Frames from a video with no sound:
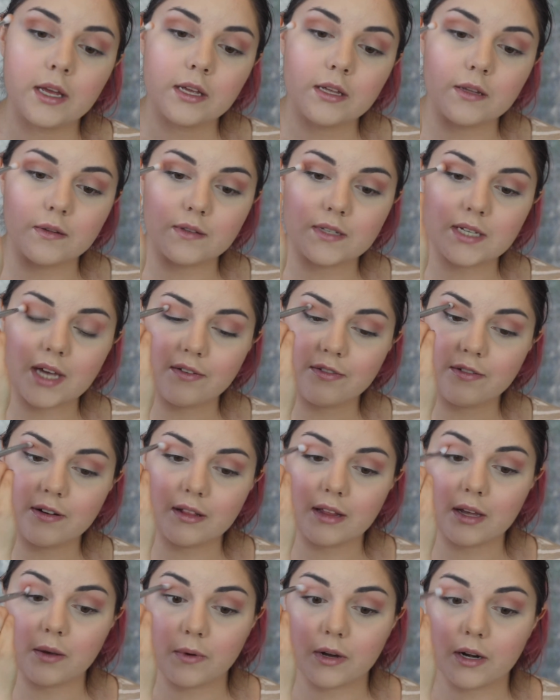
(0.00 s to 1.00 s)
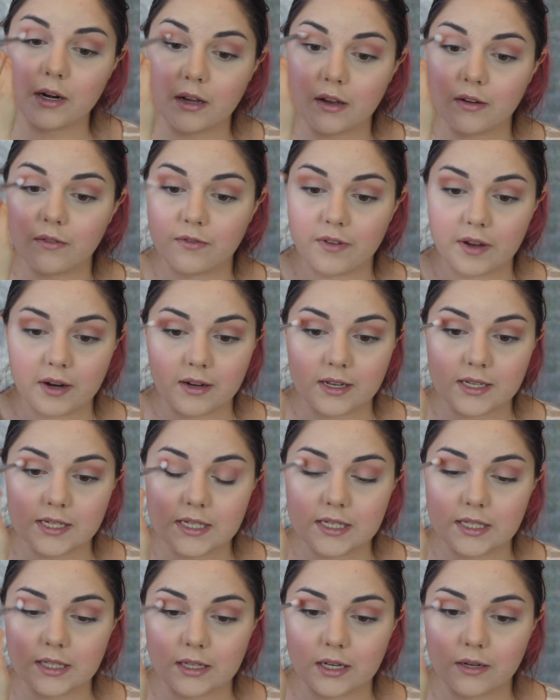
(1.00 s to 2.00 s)
you definitely want to go very
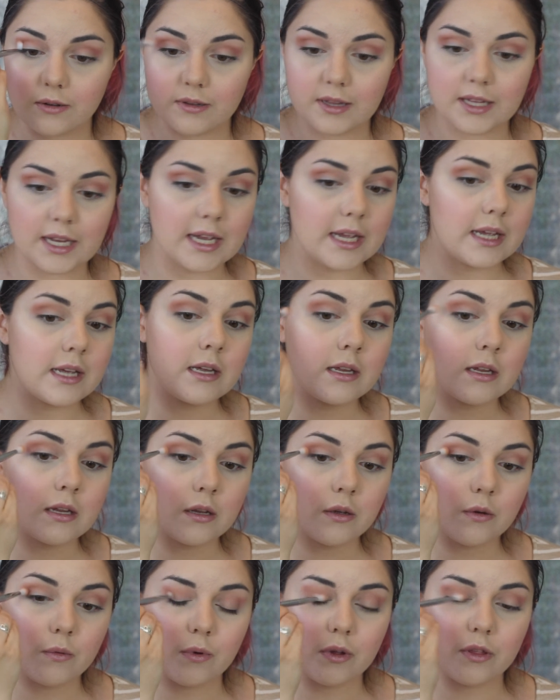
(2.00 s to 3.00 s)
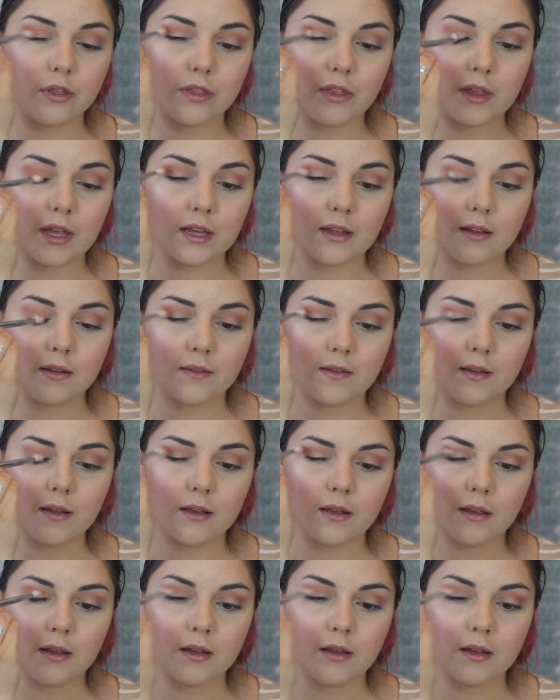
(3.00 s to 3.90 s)
slowly with these